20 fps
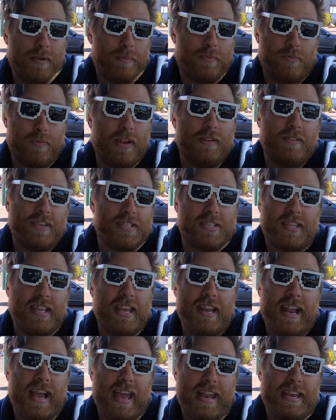previous to
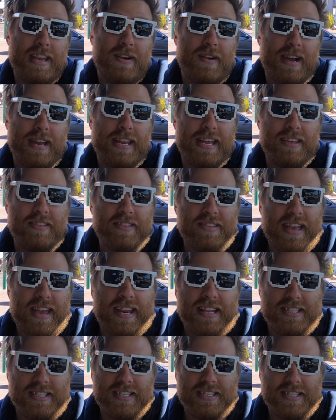then, I had no idea that
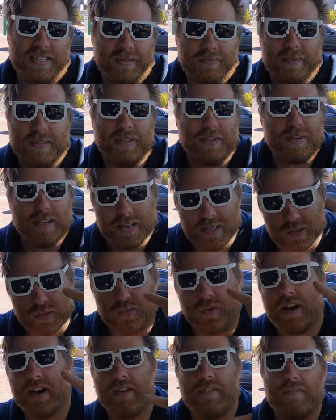that existed, but there is
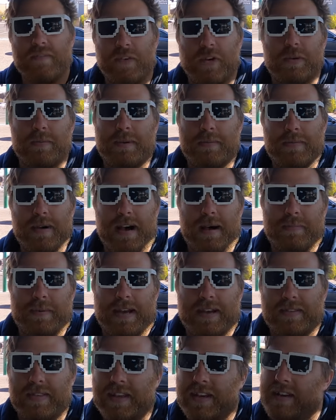one Furby Pop
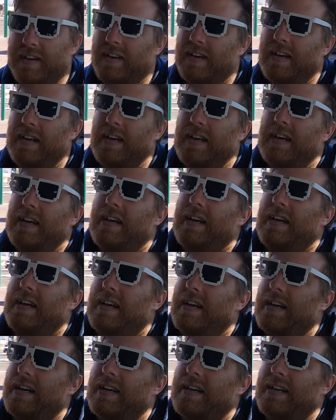out there
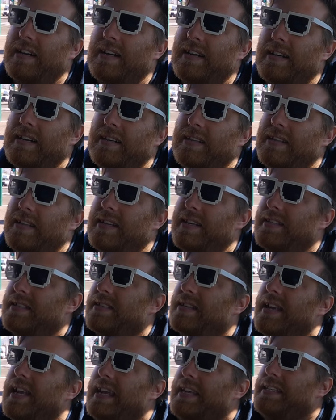that
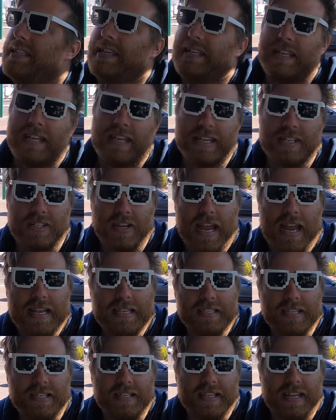is easy to get your
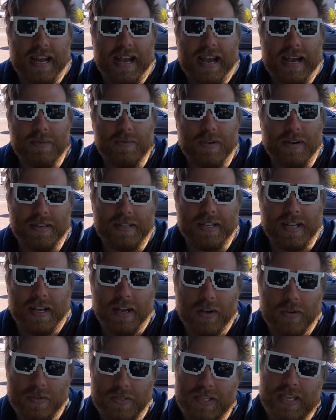hands on that I want to
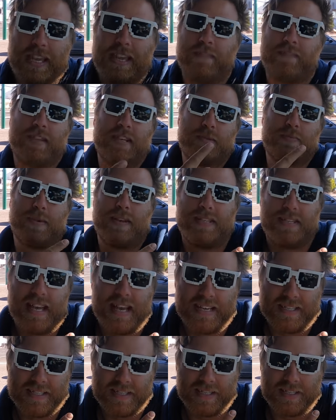go see if this place
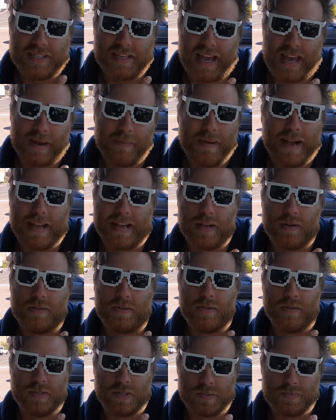has. This is kind of my
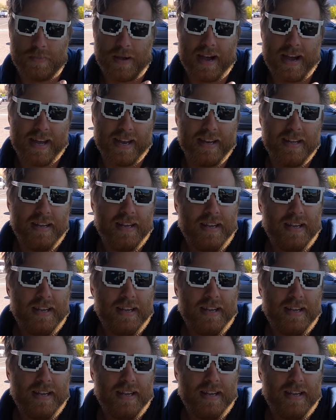go-to spot